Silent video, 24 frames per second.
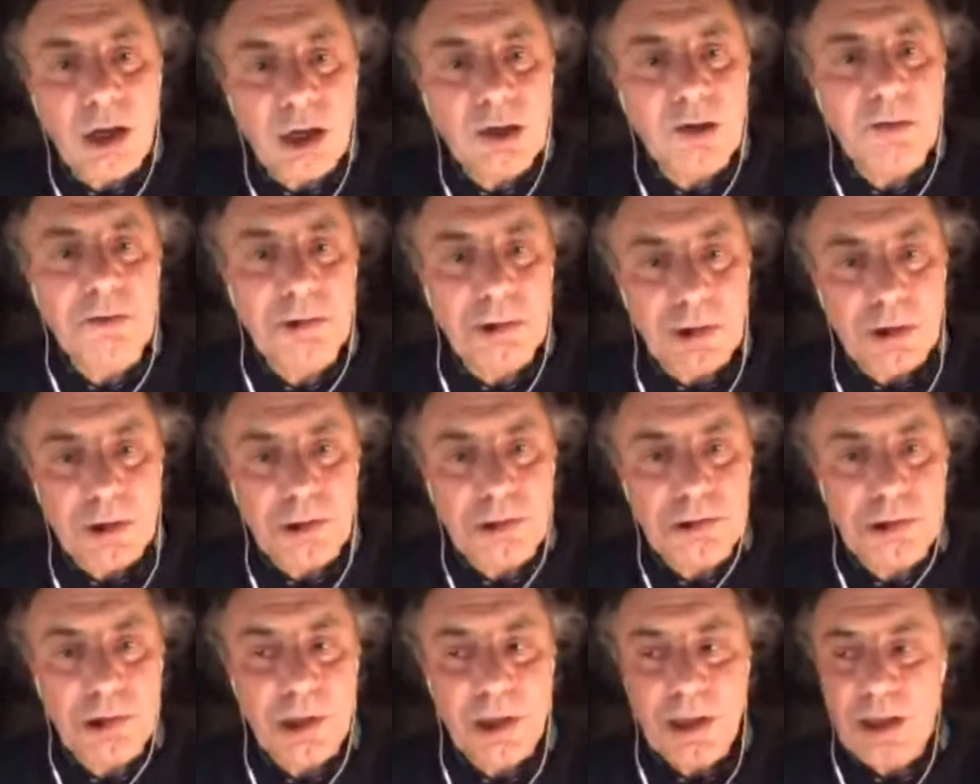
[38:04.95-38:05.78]
of those
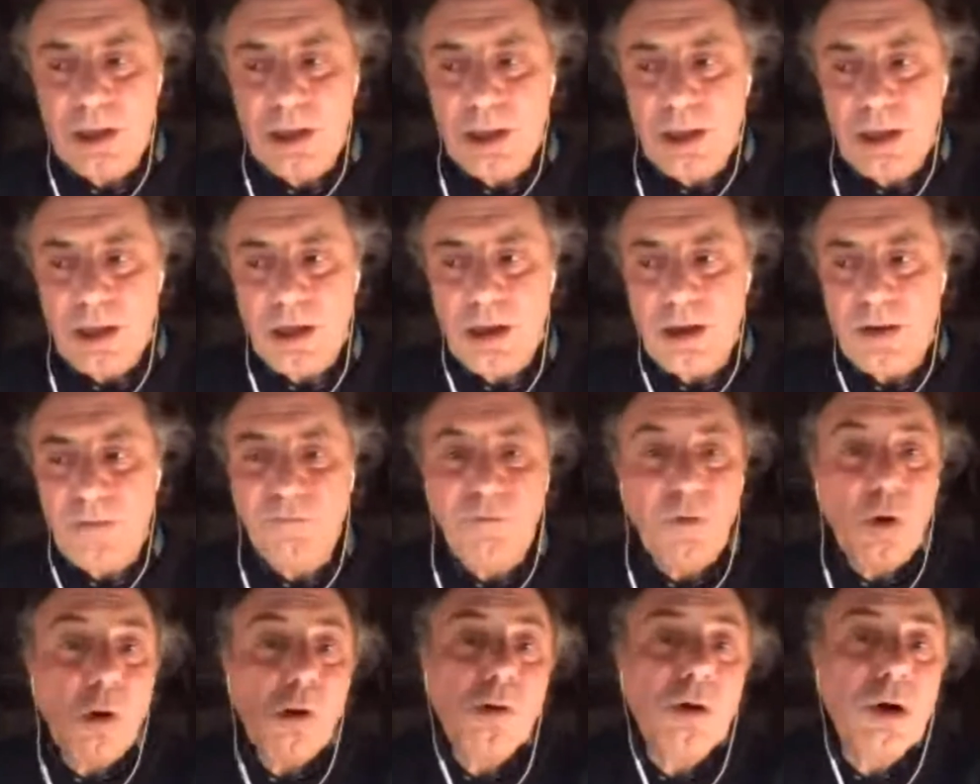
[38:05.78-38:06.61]

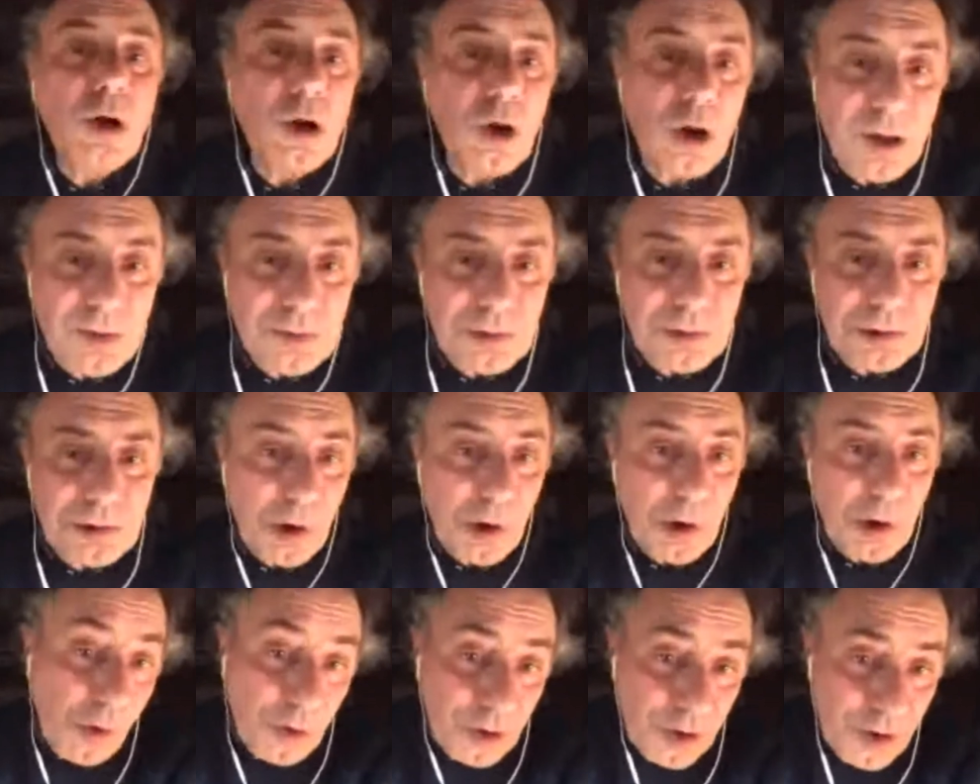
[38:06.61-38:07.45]
folk clubs
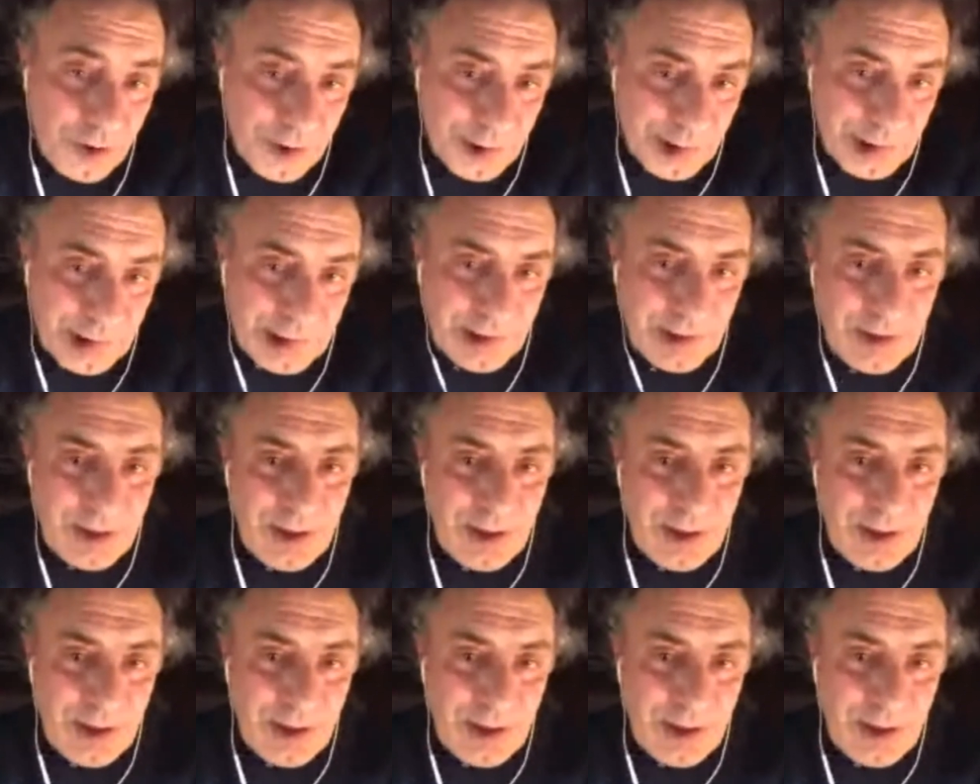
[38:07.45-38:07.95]
owners